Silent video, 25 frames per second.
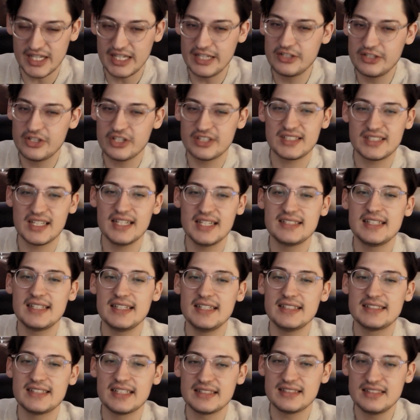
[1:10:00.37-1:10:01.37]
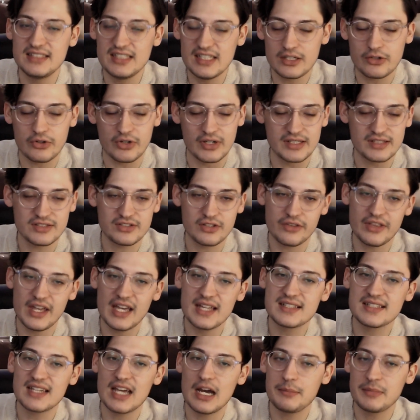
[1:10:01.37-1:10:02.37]
He just says it's a secret. So
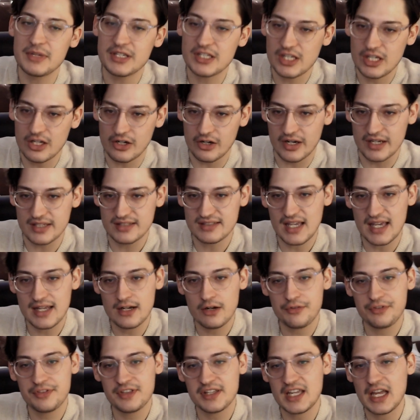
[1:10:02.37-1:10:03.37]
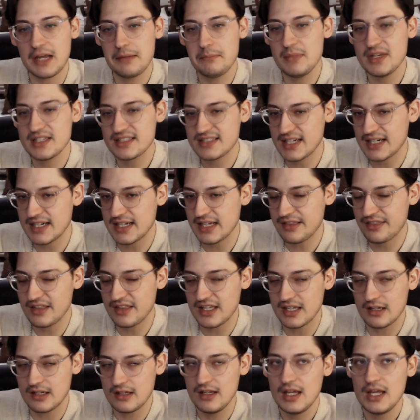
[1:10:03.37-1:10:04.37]
that's got me curious. I don't think I missed
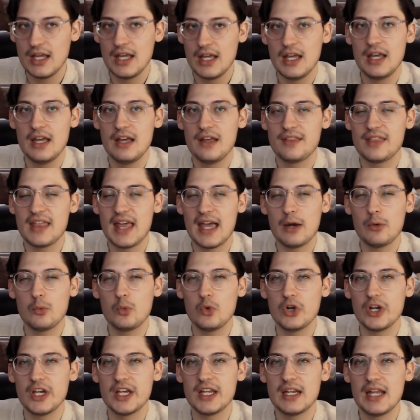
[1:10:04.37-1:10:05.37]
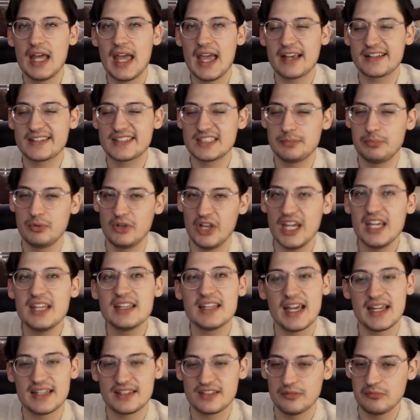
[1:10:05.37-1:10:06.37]
anything that would
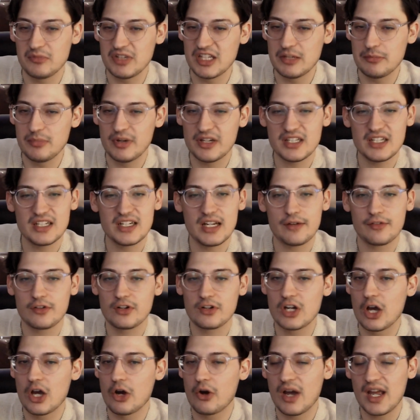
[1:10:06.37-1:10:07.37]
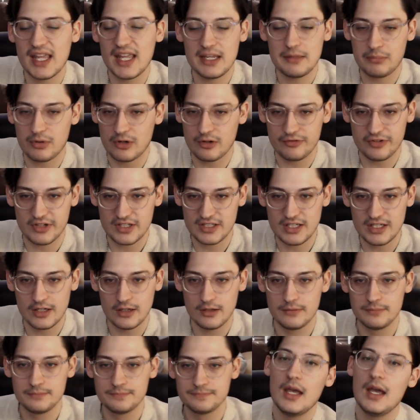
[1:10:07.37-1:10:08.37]
explain that to me, but you never know. I ain't perfect here.
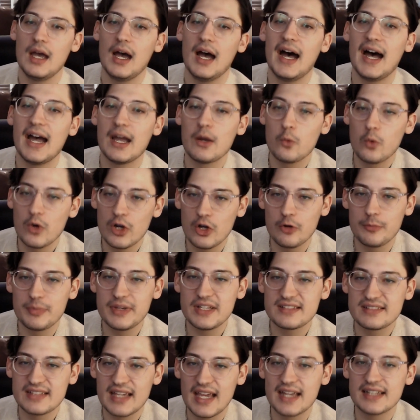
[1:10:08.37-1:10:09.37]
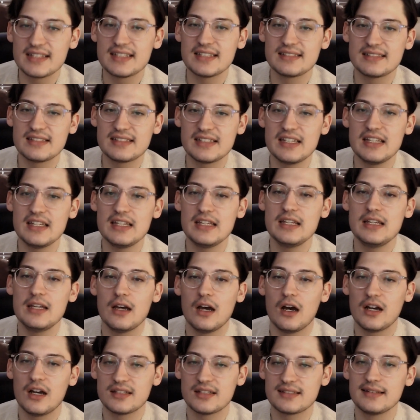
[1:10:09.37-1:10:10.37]
I will be sad to see
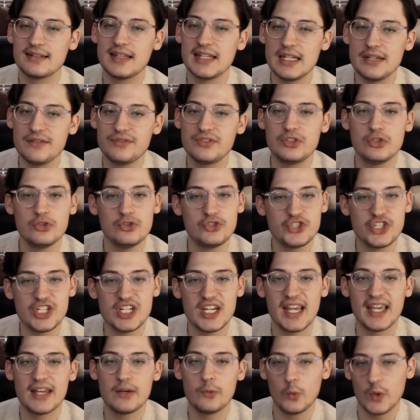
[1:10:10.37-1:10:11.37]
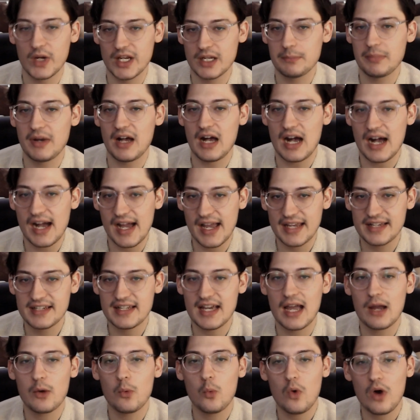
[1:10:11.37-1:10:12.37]
us leave Zushi and Wing behind.
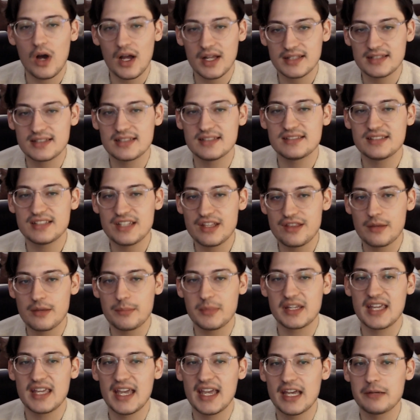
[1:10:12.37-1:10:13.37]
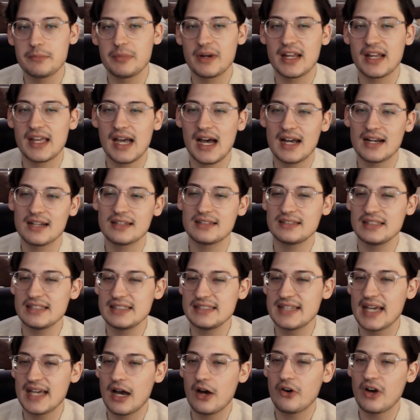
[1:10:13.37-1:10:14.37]
I want to see them again, but I honestly
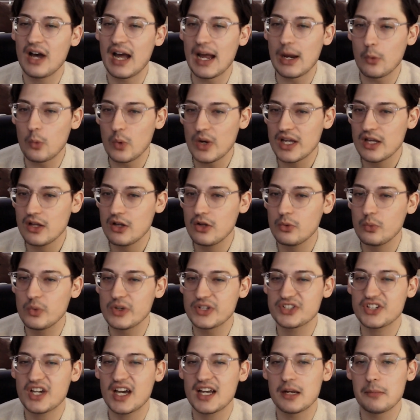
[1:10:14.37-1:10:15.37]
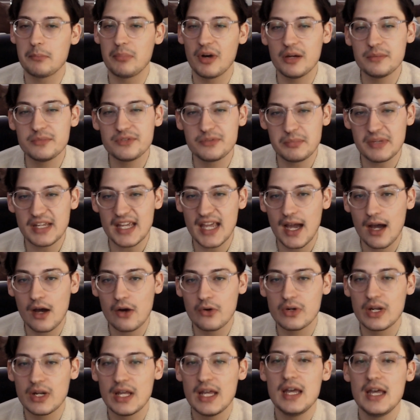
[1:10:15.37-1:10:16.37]
doubt I will, which kind of bums me
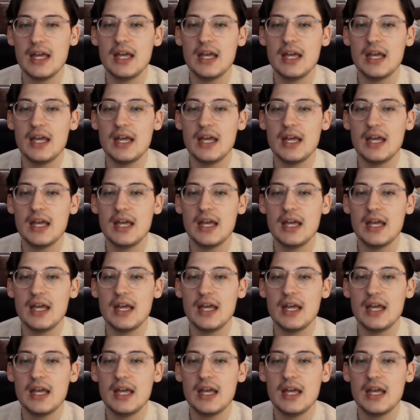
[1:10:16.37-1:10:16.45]
out.